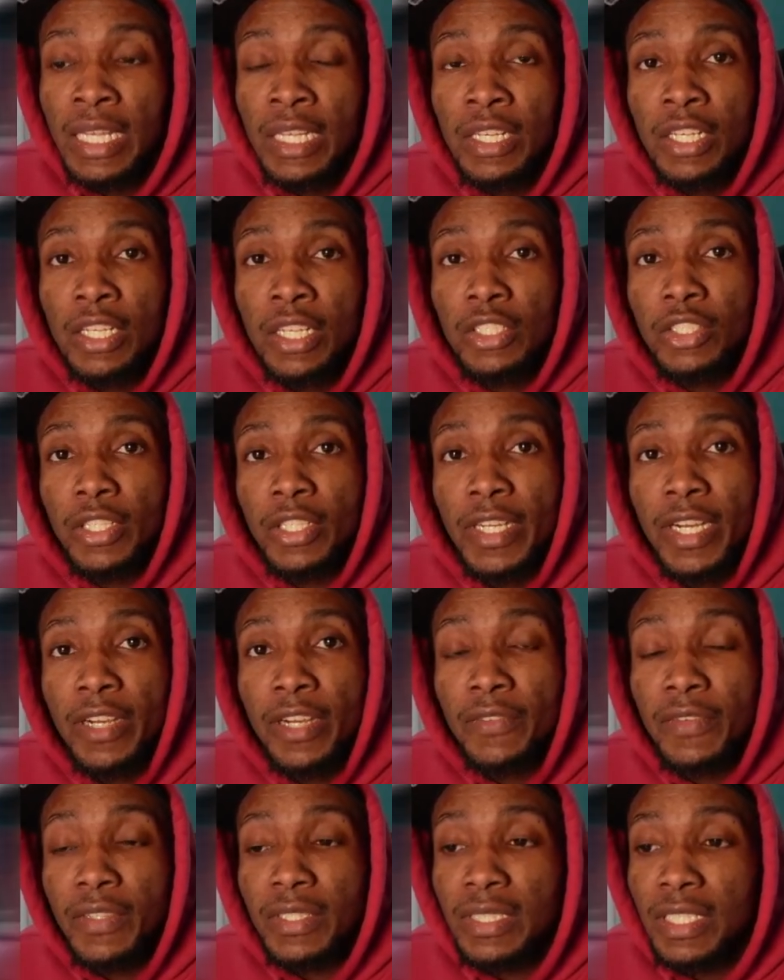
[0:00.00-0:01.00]
So you have a
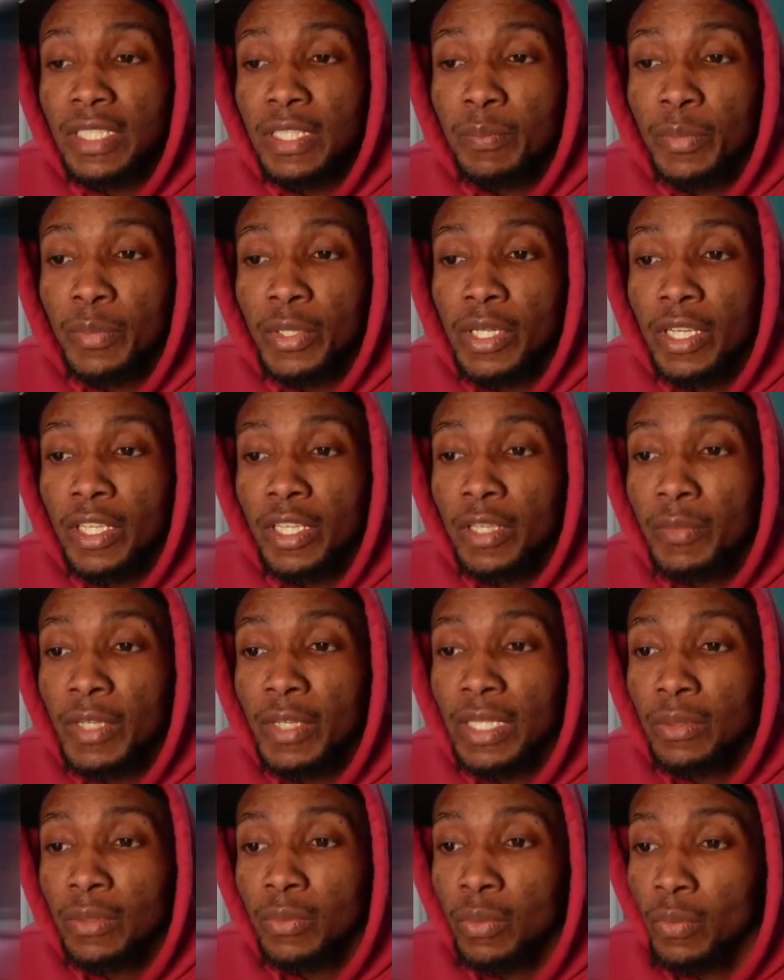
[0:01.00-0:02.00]
simple document
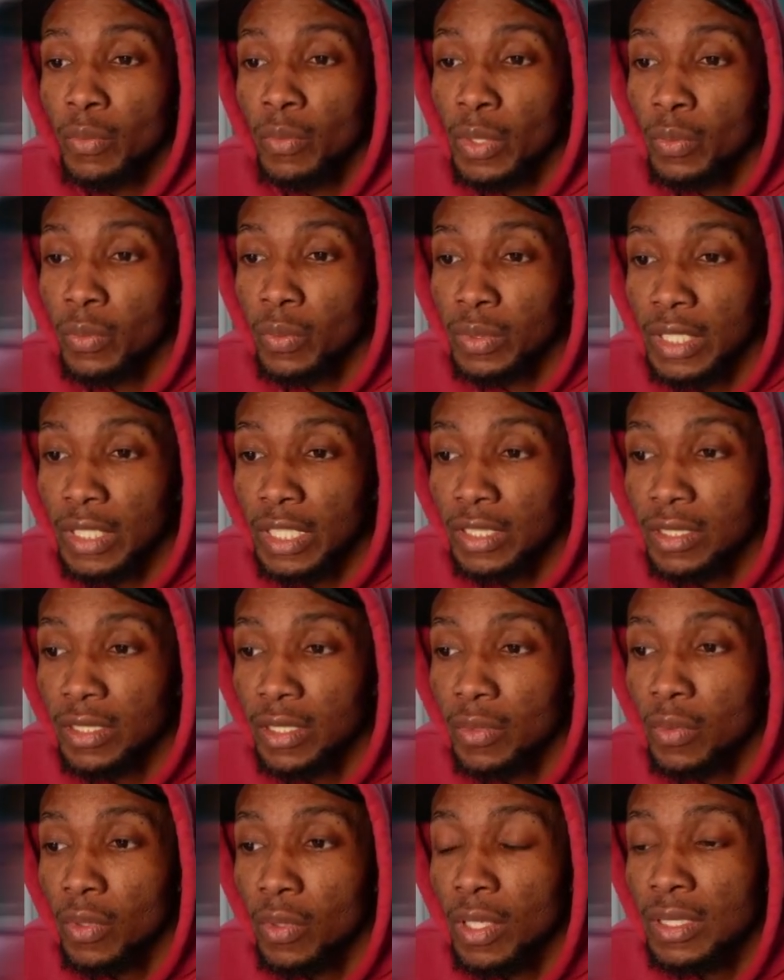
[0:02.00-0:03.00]
with section
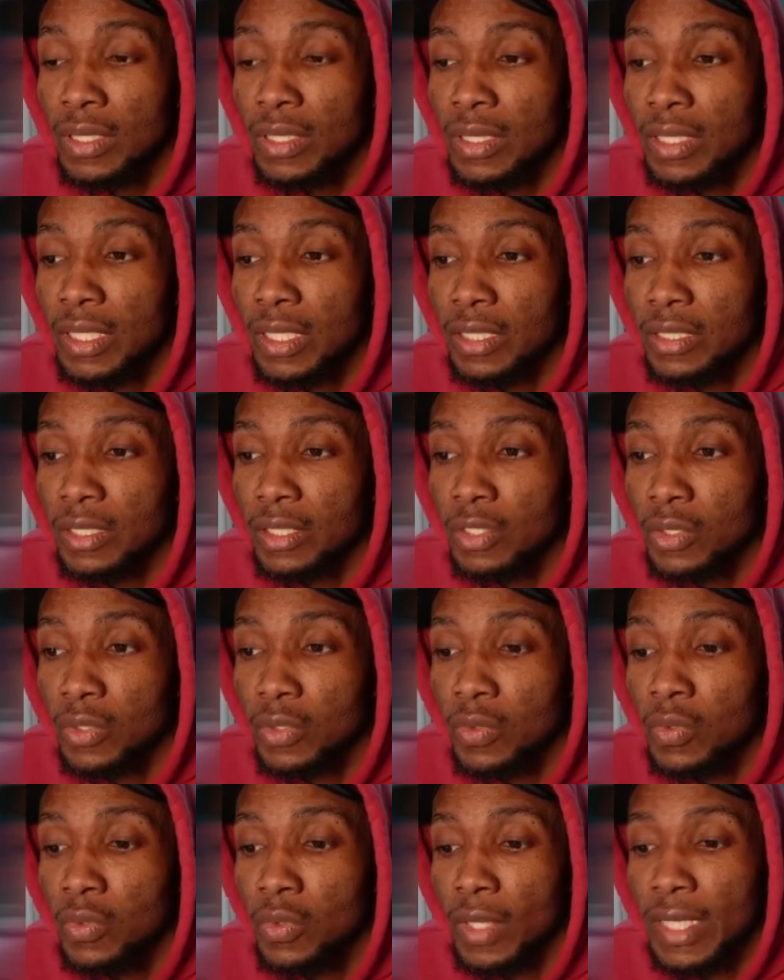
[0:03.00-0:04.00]
1, section 2,
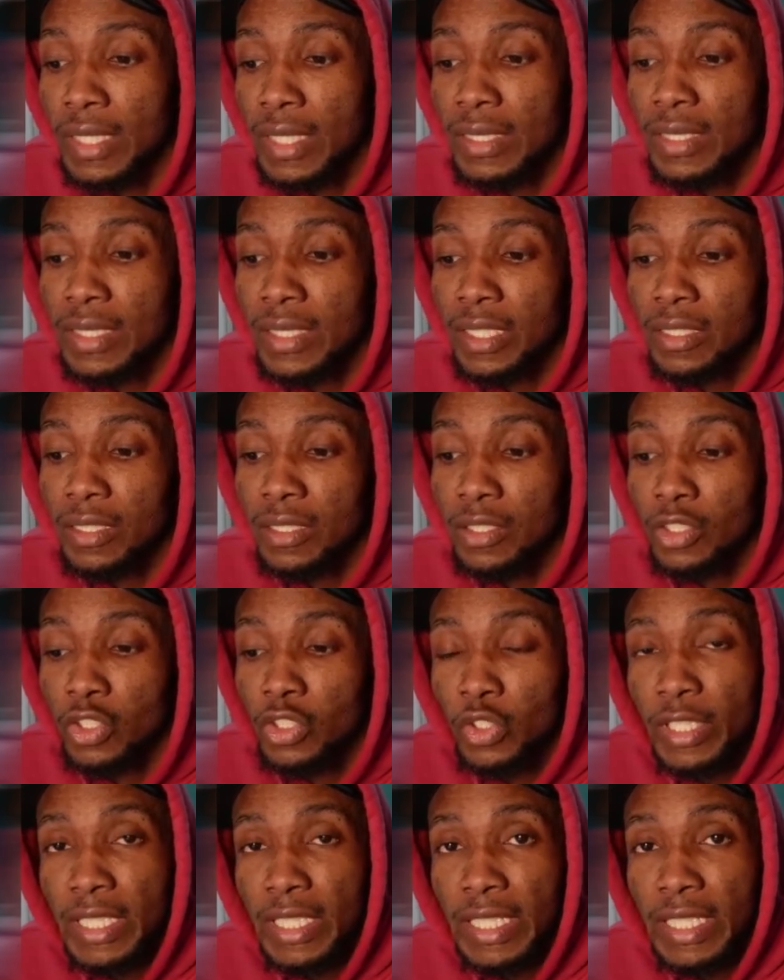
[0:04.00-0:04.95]
and section 3.